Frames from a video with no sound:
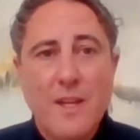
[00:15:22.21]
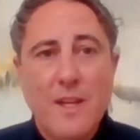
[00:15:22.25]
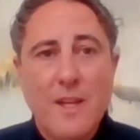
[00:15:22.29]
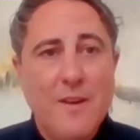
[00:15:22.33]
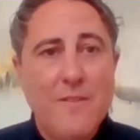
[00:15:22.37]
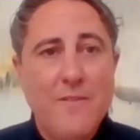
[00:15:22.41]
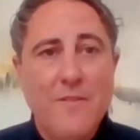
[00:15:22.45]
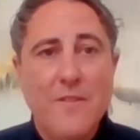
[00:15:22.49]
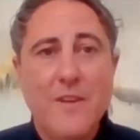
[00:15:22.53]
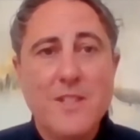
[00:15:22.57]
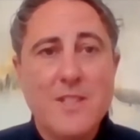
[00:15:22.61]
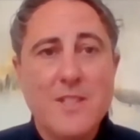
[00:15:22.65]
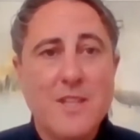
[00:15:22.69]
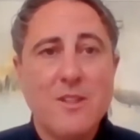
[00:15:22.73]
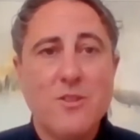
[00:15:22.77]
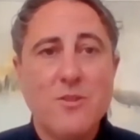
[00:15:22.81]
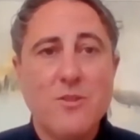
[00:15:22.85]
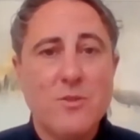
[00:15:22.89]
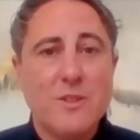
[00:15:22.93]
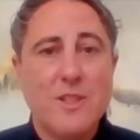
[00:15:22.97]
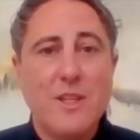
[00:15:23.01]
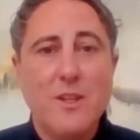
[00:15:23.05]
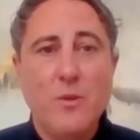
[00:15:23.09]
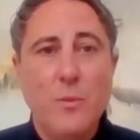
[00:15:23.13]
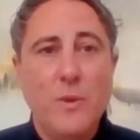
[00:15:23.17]
every
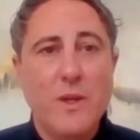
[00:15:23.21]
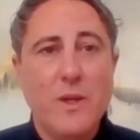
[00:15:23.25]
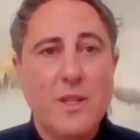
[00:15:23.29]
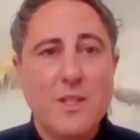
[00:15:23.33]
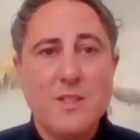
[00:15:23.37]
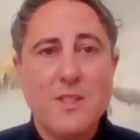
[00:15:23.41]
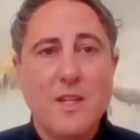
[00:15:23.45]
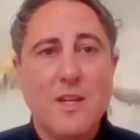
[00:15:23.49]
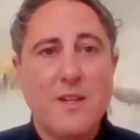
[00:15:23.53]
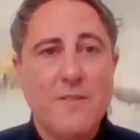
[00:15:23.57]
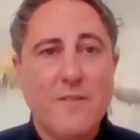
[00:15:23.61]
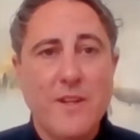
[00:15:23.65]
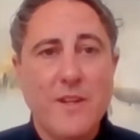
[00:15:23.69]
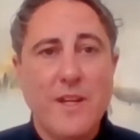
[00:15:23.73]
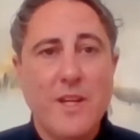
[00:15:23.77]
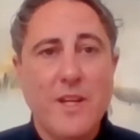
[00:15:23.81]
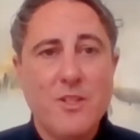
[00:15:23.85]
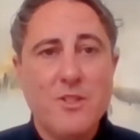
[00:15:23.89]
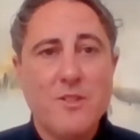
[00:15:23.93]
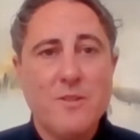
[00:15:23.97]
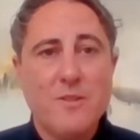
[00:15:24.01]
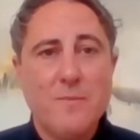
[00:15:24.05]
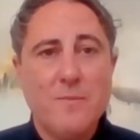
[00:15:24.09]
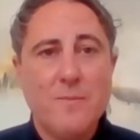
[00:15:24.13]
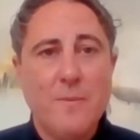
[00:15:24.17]
single day we can start
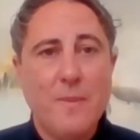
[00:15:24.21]
fresh.